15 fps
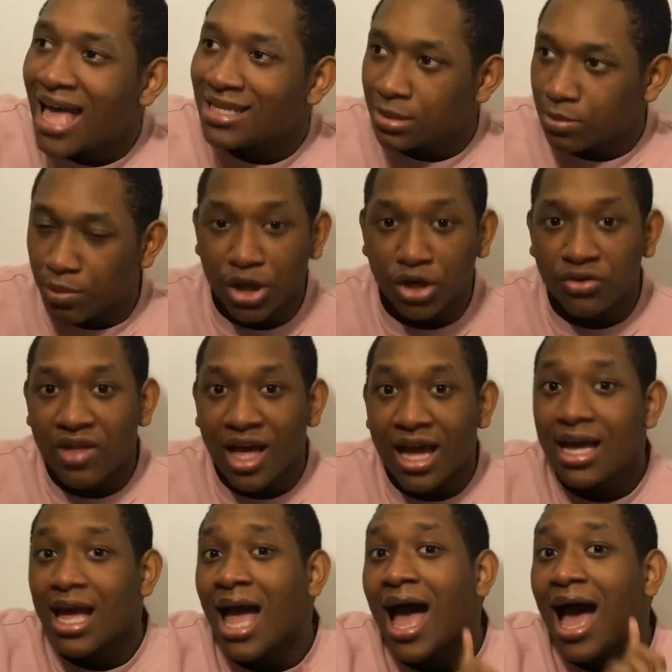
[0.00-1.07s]
birthday,
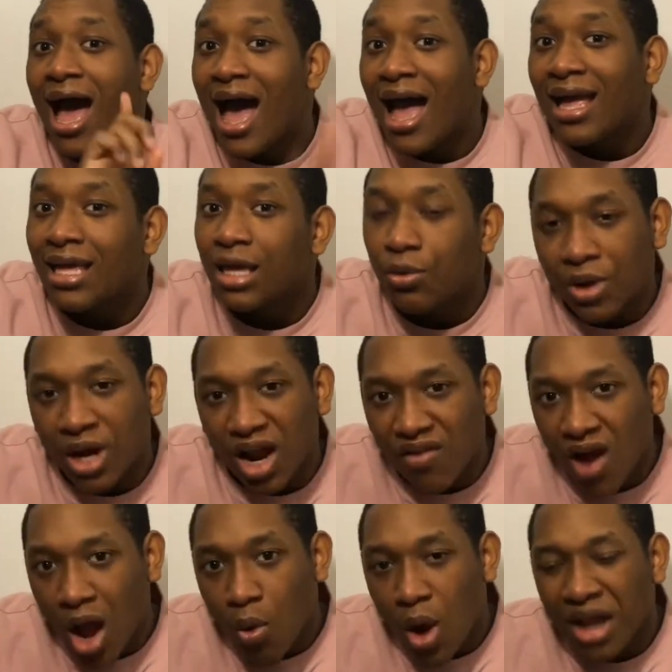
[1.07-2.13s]
I eat whatever
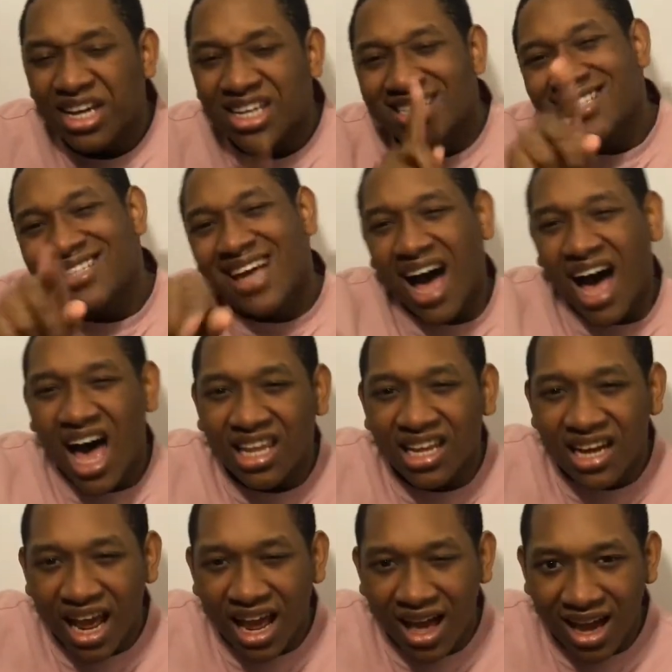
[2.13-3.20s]
I want because it's a
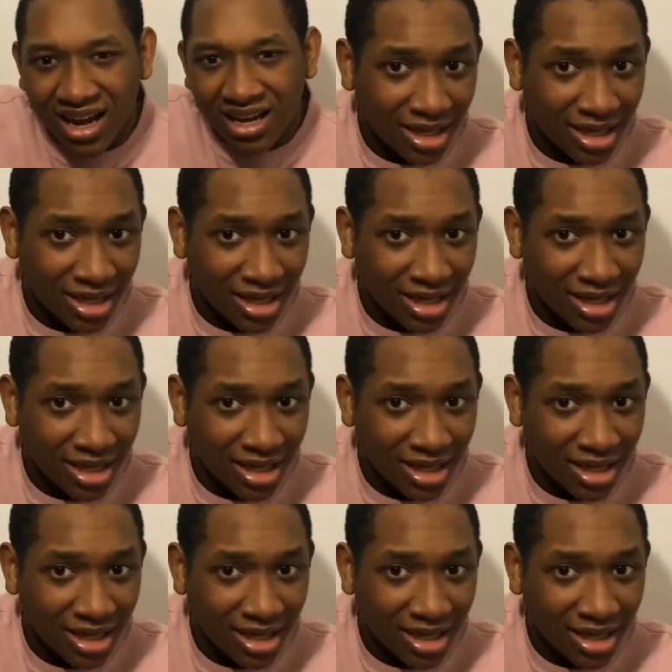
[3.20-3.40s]
holiday, honey.